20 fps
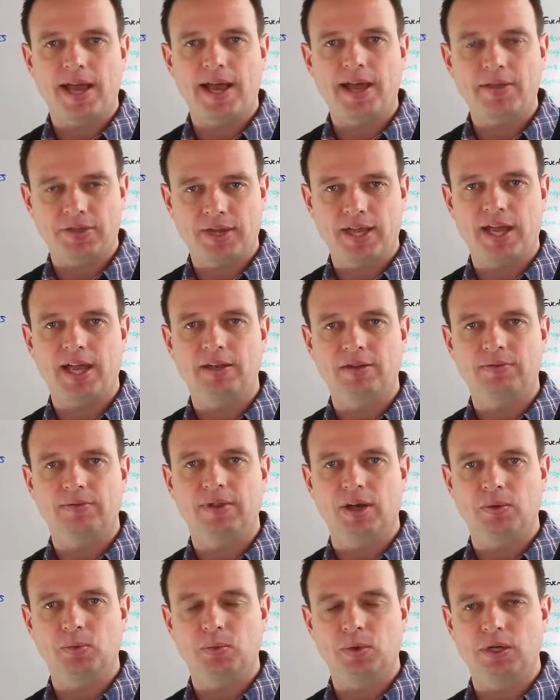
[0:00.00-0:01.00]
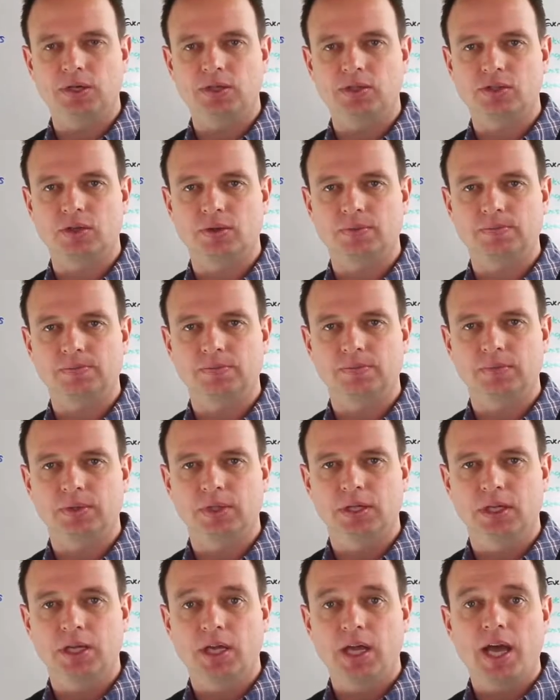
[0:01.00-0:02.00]
at the end of that workshop?
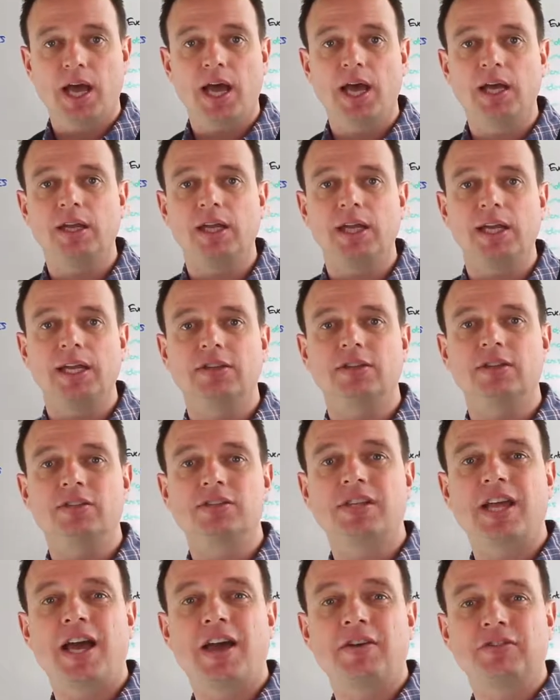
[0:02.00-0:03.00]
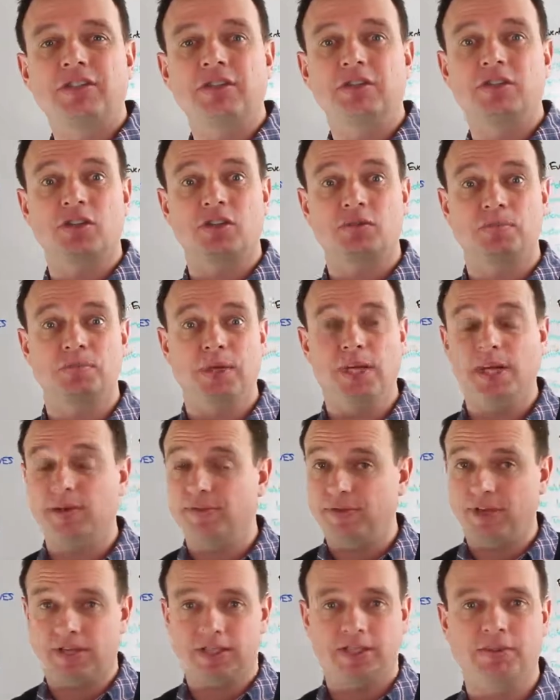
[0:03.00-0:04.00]
And it doesn't have to just be,
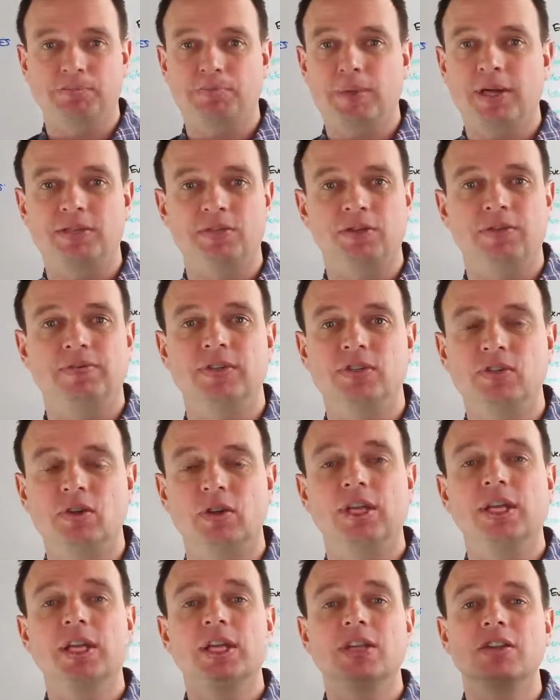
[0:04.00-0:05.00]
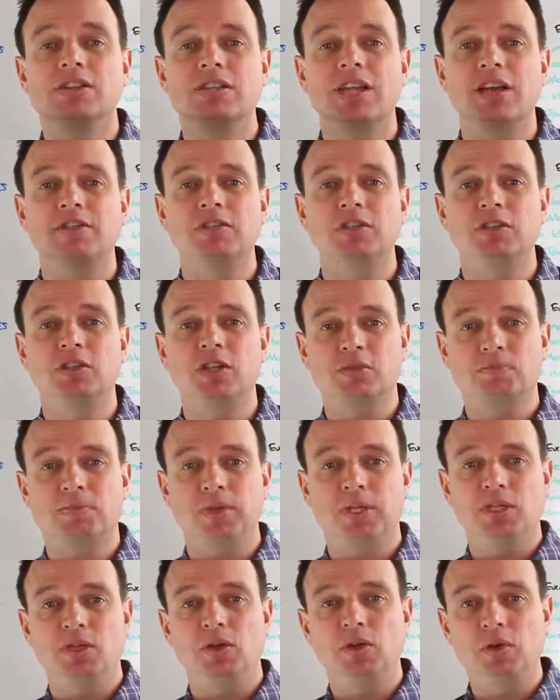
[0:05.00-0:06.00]
in fact, it's better if it's not, it doesn't have to just
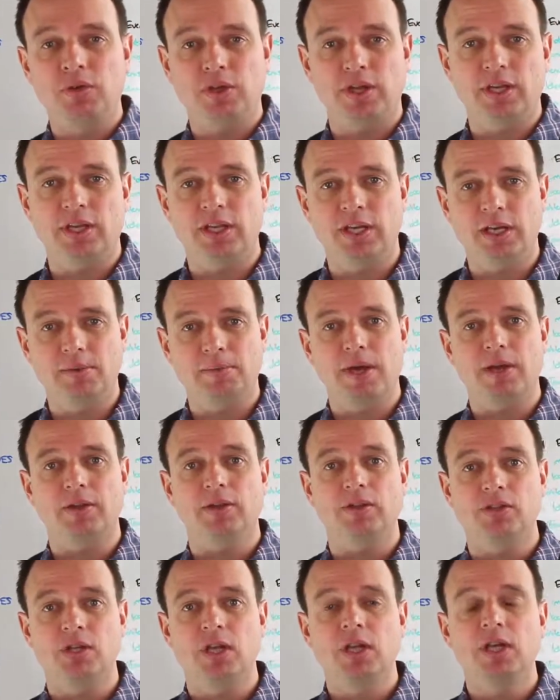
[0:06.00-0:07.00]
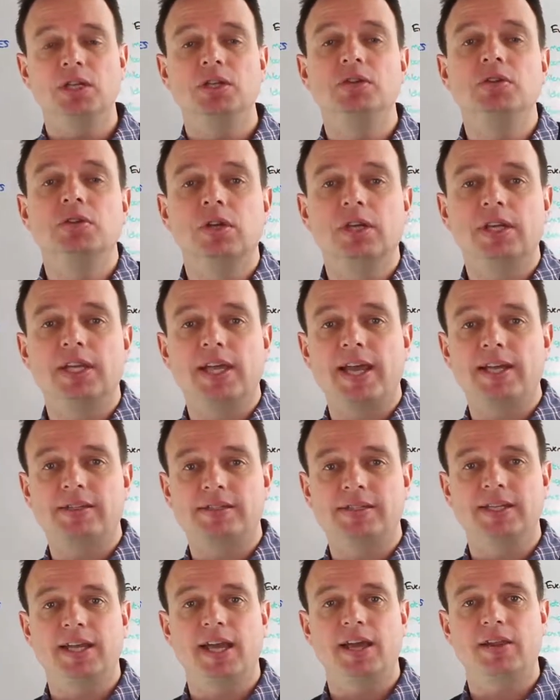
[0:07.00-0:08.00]
be you thinking about this. You could get
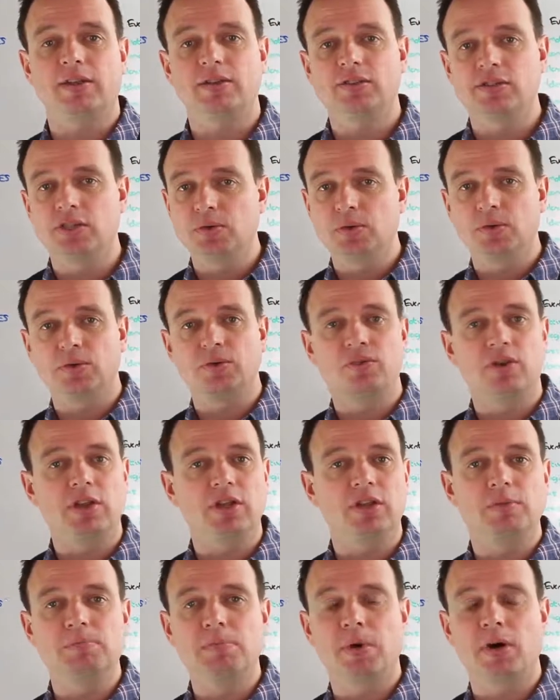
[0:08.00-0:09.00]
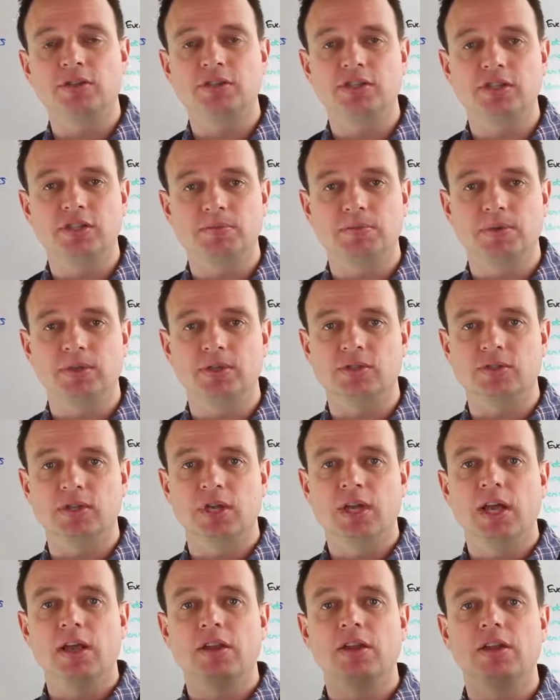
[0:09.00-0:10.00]
together 2 or 3 of the participants
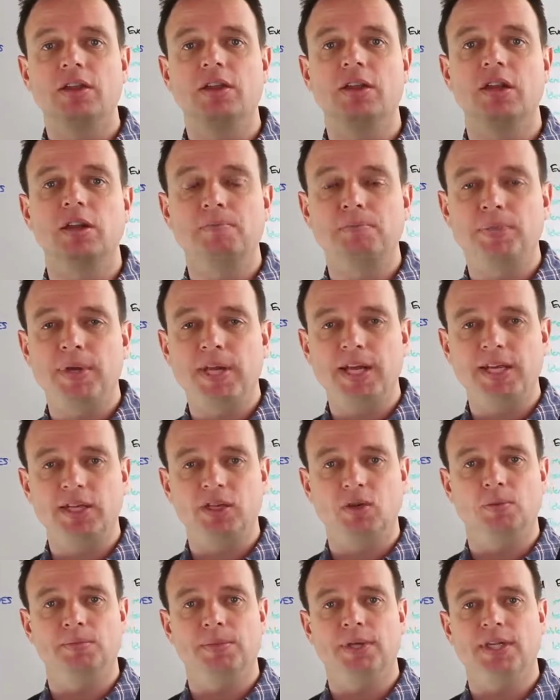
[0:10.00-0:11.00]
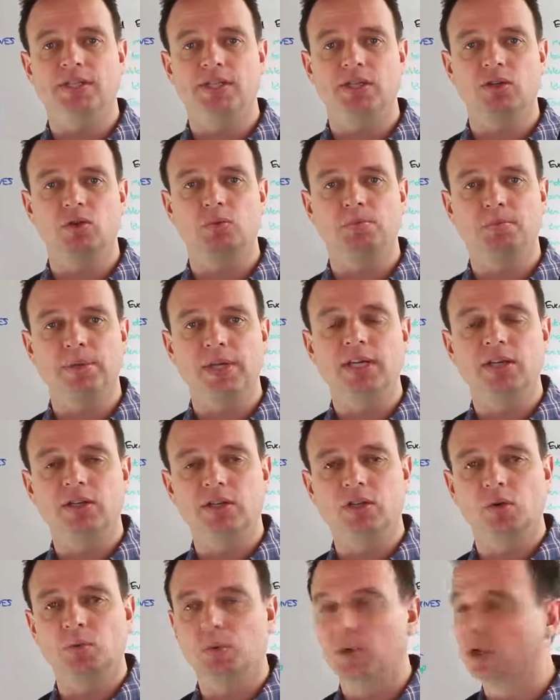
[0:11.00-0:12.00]
that are going to be in your meeting or be in
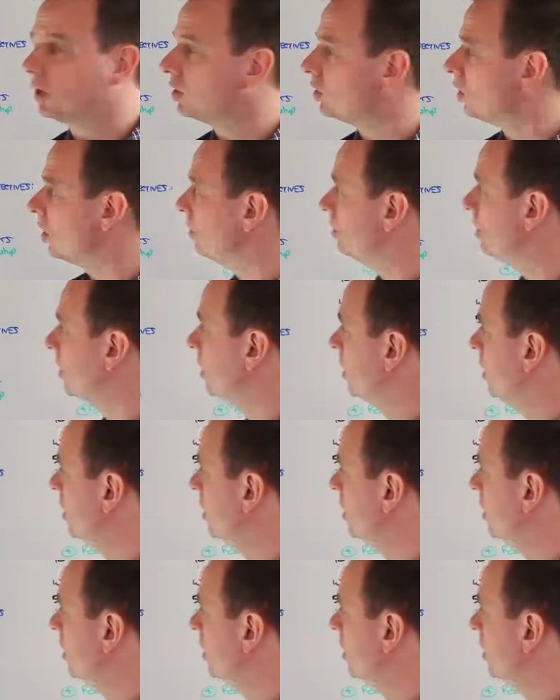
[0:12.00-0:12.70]
your workshop